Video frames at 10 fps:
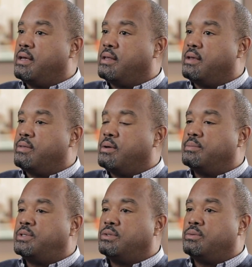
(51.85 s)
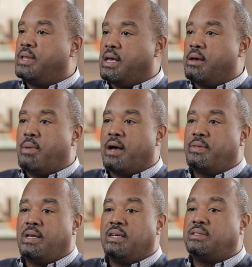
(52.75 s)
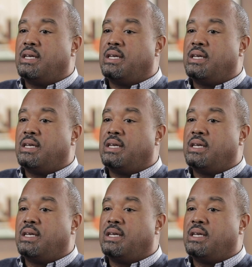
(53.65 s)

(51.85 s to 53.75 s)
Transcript: and get them to think about things